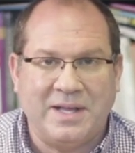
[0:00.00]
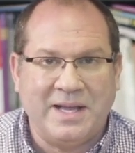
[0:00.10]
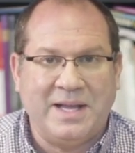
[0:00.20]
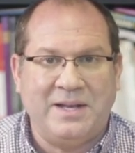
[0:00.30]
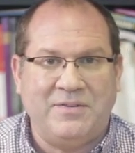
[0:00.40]

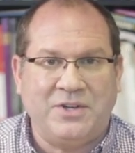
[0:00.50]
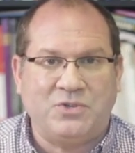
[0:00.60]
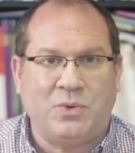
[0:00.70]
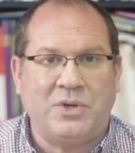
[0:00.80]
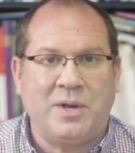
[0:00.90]

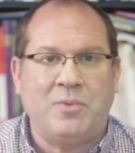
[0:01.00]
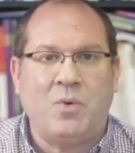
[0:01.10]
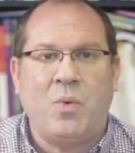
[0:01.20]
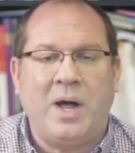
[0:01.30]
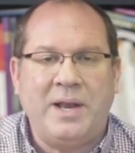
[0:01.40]
individual number
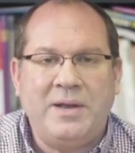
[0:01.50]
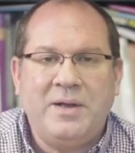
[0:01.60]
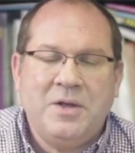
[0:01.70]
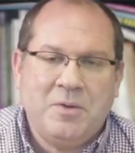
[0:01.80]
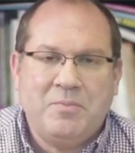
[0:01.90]
one
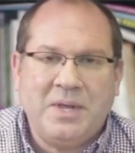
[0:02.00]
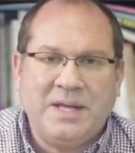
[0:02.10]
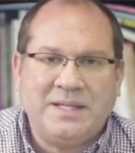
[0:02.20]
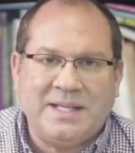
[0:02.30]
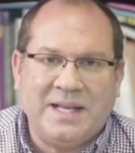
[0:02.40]

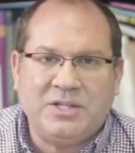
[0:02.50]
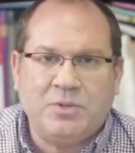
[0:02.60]
being sent